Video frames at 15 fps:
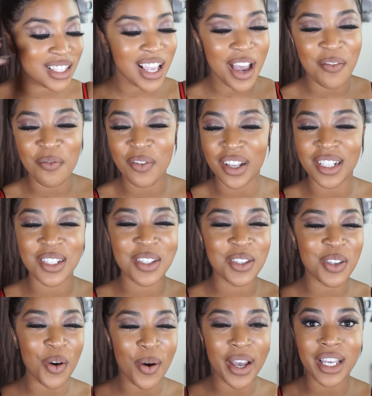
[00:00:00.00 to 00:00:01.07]
I've been
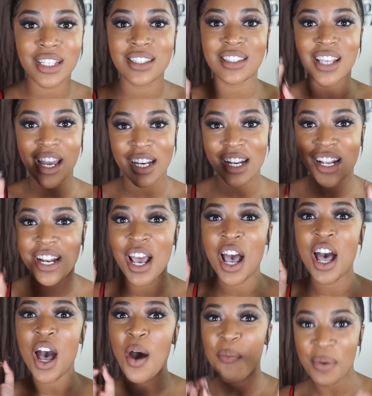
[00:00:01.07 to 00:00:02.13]
so excited
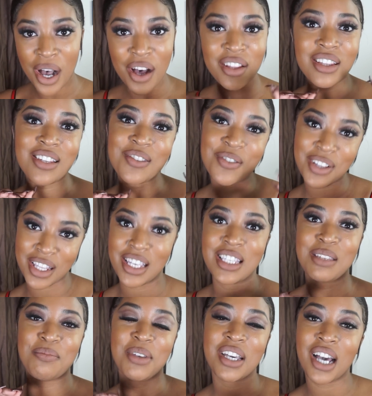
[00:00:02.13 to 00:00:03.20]
about this
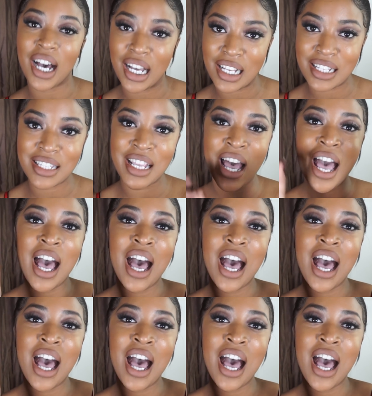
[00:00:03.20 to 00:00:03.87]
release because